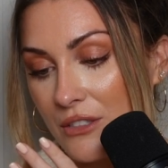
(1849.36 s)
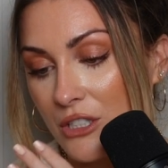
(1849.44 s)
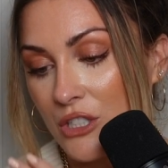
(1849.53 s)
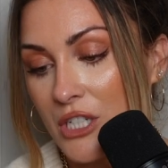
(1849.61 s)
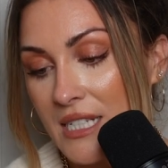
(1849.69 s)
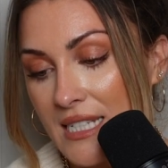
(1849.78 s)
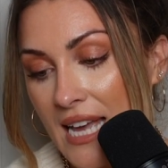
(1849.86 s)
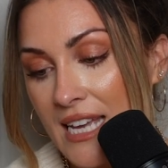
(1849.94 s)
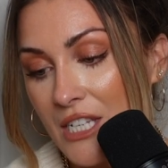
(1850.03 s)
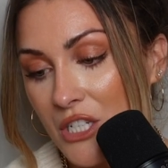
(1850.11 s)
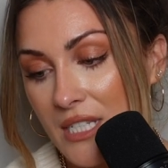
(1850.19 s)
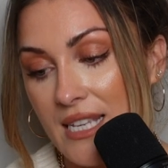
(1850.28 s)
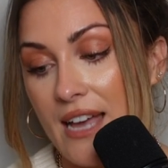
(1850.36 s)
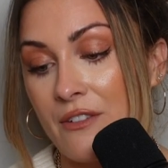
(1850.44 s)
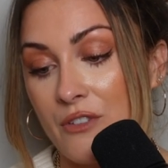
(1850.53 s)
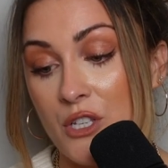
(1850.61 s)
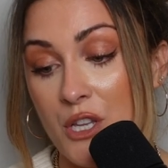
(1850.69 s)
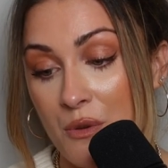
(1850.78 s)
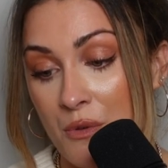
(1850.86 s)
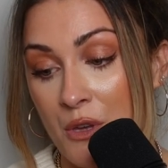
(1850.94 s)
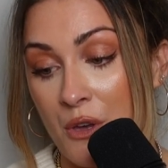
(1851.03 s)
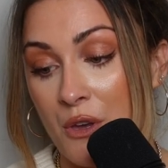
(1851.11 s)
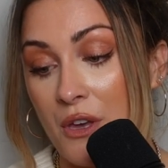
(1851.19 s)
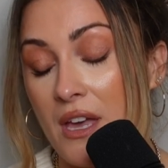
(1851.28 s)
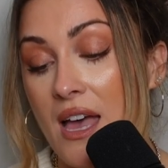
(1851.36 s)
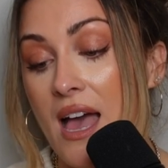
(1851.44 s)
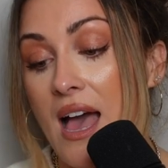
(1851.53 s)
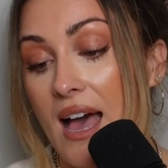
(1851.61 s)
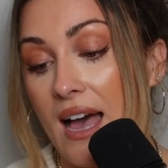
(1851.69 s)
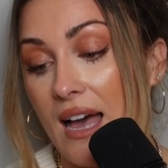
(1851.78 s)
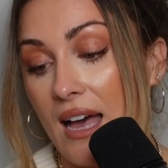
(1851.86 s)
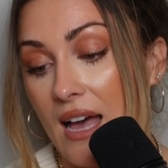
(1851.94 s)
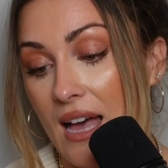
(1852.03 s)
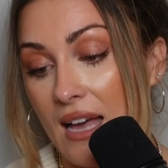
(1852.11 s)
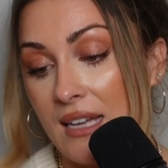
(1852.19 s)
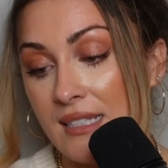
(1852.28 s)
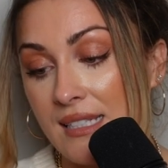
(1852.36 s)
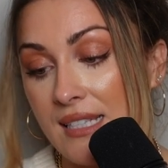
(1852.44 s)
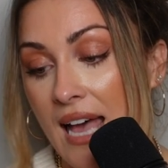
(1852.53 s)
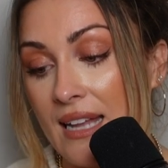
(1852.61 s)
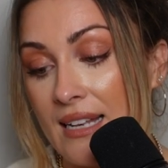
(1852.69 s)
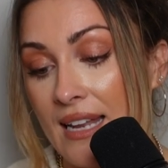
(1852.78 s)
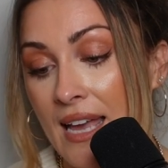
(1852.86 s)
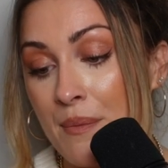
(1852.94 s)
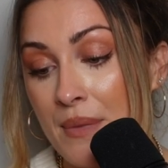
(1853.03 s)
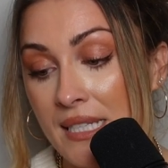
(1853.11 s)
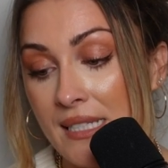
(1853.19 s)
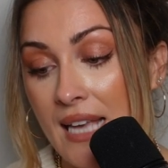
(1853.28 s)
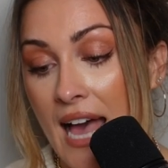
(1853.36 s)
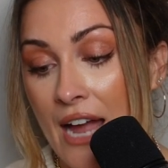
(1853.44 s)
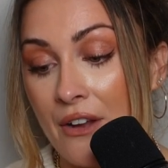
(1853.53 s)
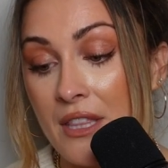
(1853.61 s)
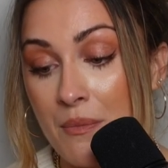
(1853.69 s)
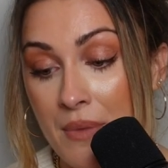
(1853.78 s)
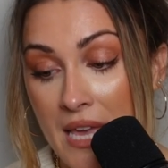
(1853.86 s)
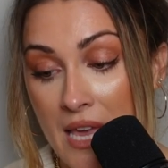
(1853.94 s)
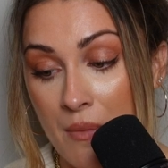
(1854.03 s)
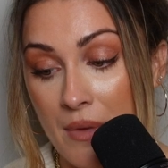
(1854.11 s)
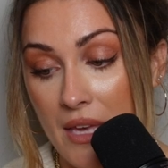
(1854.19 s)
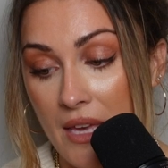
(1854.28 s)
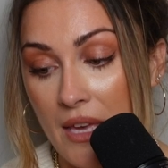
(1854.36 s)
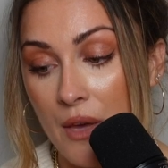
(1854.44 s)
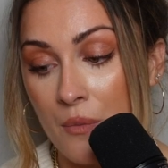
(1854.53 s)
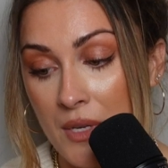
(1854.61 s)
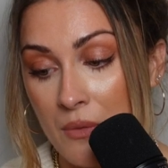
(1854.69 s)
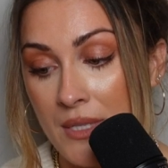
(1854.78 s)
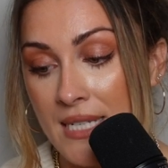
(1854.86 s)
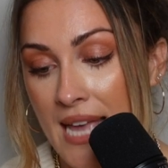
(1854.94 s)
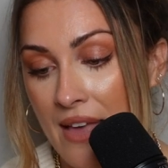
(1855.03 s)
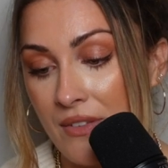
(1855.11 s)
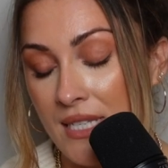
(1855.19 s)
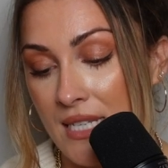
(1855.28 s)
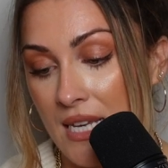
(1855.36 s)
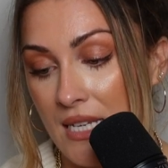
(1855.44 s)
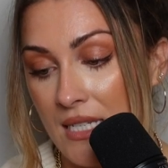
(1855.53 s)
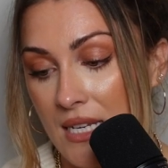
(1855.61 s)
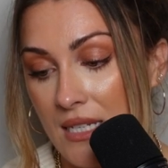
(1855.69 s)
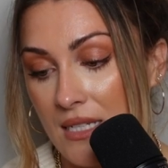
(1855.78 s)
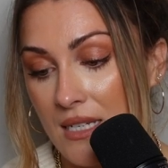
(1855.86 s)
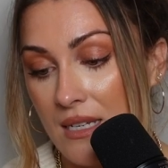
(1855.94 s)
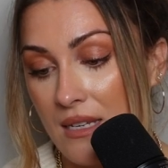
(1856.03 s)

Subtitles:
She died just after New Year, and sadly I miscarried the baby, and we were devastated.